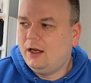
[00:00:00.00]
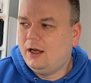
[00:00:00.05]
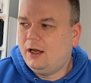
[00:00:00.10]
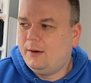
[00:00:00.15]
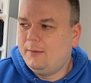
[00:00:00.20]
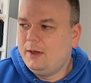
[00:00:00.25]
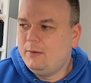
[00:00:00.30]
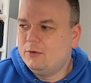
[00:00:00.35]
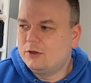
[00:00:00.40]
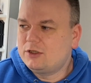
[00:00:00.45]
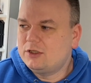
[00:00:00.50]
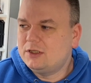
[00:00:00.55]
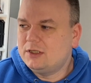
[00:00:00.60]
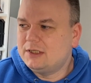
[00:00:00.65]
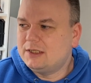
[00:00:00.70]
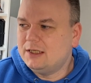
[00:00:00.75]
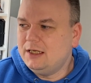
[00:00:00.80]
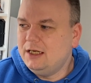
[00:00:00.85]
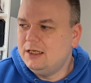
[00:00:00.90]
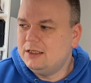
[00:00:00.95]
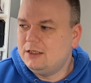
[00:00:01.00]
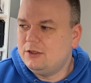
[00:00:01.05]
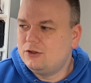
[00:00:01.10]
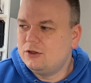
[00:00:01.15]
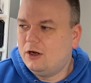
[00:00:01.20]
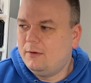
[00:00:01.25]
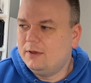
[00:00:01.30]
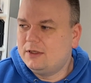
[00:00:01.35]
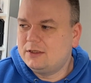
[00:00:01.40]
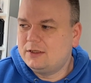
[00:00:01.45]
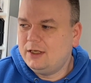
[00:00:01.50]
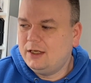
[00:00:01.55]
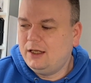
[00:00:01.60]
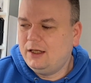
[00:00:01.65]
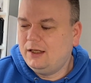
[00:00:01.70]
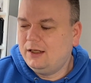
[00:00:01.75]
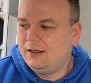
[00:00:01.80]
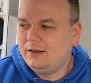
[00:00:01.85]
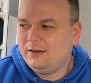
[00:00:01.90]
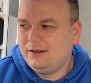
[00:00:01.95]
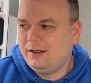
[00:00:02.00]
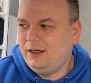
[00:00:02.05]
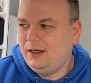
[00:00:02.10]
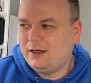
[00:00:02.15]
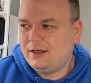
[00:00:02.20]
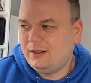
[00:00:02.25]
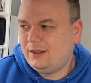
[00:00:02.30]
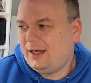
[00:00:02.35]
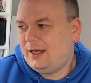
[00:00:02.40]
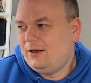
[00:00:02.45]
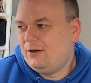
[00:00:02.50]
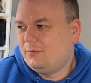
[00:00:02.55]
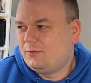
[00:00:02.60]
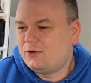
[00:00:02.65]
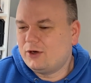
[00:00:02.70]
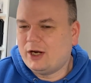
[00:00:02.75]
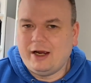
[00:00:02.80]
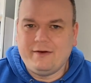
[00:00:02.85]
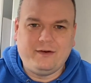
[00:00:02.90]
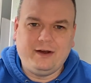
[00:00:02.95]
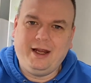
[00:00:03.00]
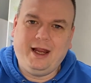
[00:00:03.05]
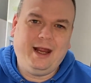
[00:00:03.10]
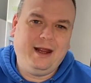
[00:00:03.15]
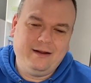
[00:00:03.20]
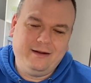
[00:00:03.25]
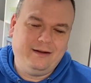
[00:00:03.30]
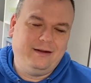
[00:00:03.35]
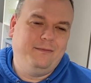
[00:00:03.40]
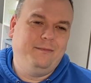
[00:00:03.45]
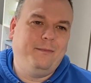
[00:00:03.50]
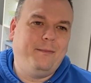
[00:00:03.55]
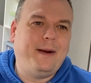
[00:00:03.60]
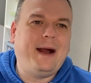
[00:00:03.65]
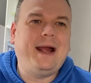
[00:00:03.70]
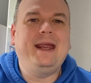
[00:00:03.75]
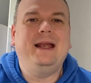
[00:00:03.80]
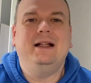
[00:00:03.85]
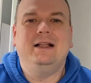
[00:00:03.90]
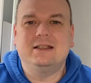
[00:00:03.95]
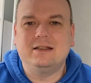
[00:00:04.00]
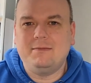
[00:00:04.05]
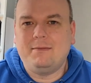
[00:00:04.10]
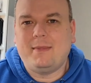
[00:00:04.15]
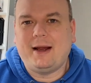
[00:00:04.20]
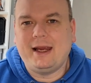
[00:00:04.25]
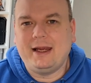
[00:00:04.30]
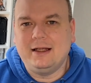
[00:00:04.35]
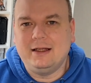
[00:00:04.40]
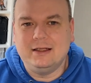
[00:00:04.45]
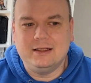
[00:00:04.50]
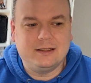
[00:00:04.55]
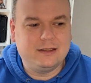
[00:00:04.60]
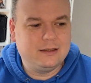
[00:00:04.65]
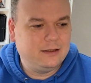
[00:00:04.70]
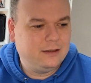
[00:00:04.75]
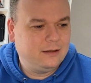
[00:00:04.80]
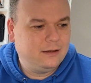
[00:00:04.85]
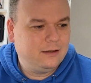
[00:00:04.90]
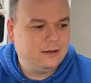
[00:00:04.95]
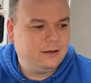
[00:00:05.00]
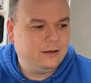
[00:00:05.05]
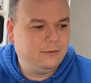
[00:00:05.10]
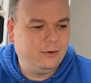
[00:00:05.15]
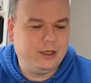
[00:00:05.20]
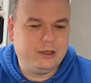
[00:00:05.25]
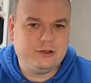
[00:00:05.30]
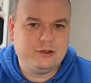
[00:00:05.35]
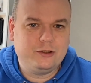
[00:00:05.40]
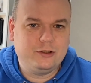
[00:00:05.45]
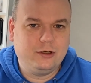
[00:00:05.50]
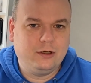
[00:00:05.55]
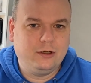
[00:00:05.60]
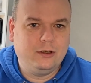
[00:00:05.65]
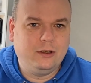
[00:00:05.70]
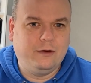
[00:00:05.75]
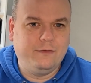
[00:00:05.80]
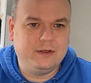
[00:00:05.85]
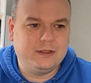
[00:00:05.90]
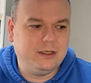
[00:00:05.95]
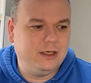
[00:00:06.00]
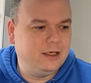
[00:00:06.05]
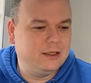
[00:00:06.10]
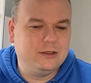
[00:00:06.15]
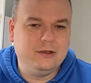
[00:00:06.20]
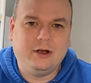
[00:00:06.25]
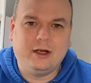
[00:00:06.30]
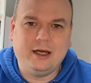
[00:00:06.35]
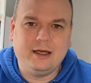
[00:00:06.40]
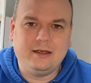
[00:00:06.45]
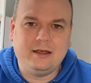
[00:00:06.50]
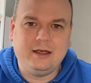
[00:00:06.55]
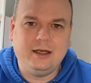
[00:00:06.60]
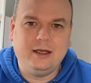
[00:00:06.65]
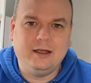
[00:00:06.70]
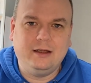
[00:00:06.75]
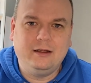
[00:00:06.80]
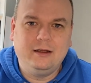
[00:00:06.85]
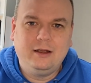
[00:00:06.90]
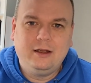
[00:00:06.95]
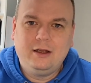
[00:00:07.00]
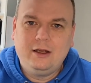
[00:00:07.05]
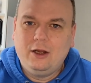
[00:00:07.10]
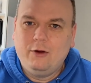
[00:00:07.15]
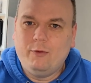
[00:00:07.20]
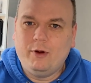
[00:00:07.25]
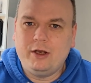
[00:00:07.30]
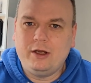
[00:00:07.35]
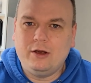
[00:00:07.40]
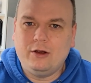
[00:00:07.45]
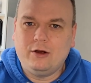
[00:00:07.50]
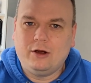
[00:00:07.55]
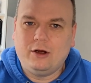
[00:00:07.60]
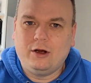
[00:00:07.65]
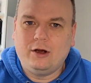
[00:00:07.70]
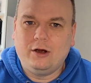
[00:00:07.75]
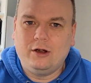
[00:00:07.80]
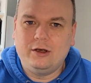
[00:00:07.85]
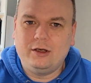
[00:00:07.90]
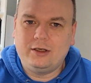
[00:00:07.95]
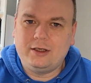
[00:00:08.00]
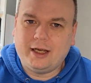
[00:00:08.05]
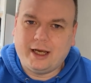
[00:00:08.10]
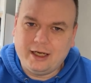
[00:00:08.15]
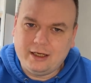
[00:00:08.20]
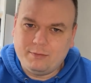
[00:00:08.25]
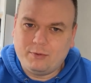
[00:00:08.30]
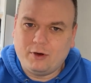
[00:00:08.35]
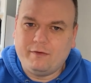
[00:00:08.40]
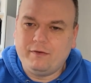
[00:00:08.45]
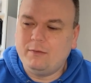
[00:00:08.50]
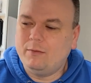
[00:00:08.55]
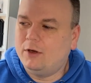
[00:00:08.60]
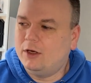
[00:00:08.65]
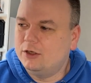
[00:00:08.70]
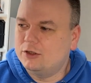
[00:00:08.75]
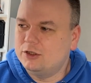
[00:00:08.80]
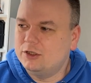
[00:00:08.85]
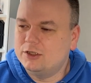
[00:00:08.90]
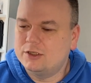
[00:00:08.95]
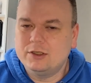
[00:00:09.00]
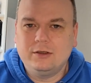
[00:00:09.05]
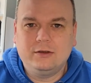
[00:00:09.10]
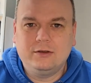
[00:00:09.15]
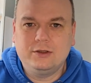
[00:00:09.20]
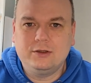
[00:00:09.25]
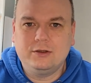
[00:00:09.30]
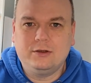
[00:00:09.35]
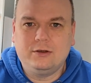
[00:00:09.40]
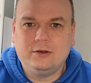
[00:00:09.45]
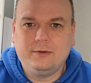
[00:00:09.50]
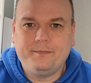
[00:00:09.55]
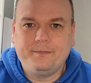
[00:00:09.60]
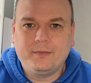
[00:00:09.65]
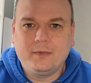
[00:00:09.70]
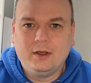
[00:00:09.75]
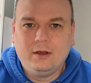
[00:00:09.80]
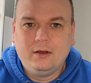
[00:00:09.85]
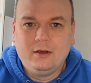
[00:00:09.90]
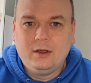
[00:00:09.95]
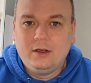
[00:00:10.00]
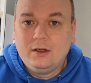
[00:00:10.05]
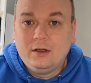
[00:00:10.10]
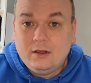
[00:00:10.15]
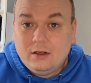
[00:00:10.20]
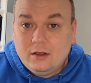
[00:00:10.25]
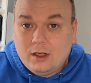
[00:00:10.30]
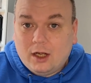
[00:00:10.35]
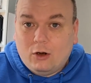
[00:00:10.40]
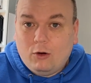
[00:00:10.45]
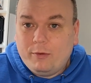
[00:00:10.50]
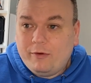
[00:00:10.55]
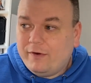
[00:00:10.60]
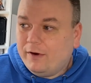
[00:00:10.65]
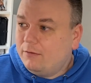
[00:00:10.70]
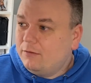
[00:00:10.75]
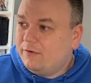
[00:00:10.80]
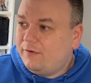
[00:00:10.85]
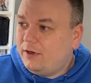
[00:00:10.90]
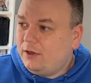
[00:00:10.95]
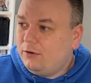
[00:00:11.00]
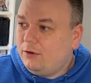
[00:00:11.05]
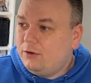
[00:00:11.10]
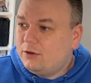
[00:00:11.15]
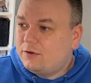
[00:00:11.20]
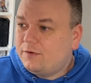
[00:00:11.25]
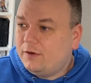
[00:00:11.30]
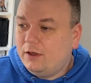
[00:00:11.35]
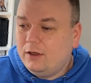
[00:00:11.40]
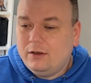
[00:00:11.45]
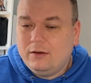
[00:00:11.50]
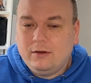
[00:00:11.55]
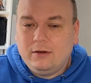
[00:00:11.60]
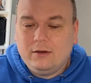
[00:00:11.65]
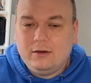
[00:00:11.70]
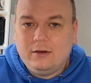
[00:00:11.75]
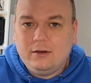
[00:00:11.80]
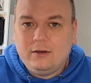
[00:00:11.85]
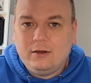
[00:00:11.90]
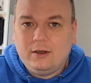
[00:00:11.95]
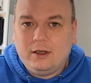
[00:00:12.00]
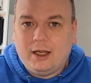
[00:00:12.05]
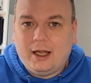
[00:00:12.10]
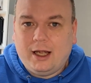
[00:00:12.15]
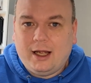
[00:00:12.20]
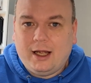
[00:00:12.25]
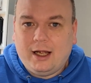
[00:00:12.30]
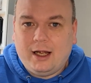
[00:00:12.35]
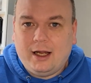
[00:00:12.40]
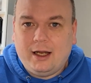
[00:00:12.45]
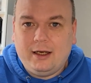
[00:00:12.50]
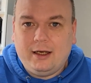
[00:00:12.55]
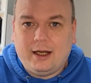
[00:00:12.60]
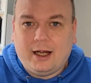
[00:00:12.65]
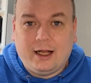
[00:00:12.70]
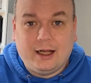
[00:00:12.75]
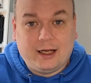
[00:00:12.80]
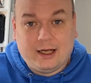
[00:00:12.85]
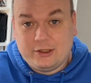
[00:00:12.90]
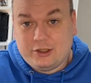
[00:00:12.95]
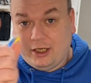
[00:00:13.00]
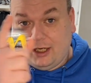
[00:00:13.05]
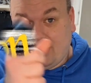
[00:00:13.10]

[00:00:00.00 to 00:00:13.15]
I mean, much as it's an easy job, it's still, you can end up driving miles and miles, which obviously is not ideal when you're on tight profit margins. So I hope you found the video useful, and I'll catch you